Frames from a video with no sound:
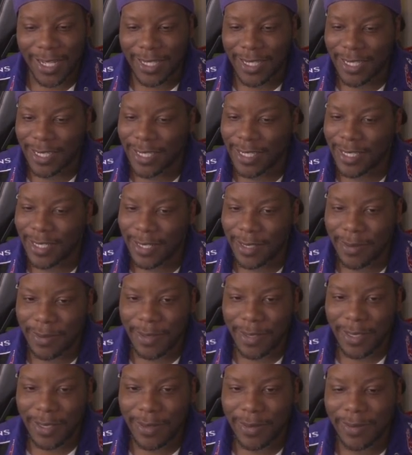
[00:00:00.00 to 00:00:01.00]
just don't
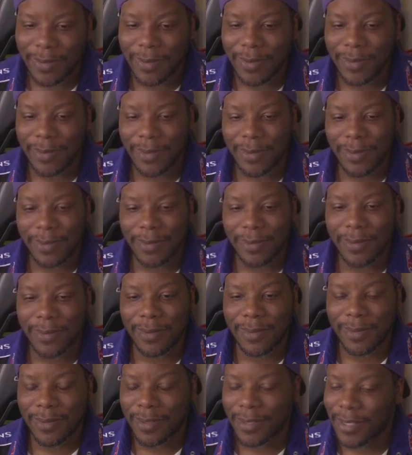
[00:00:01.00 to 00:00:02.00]
know.
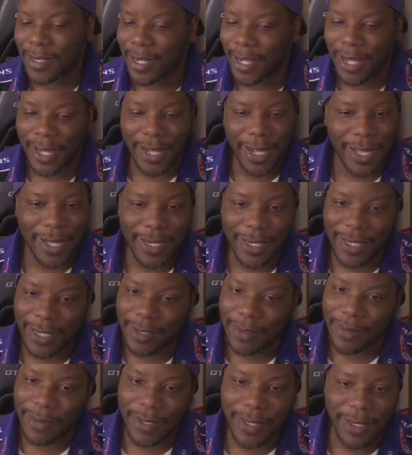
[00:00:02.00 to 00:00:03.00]
I, I
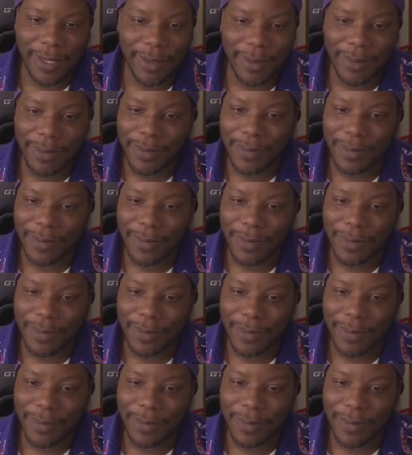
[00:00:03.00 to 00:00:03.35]
don't know.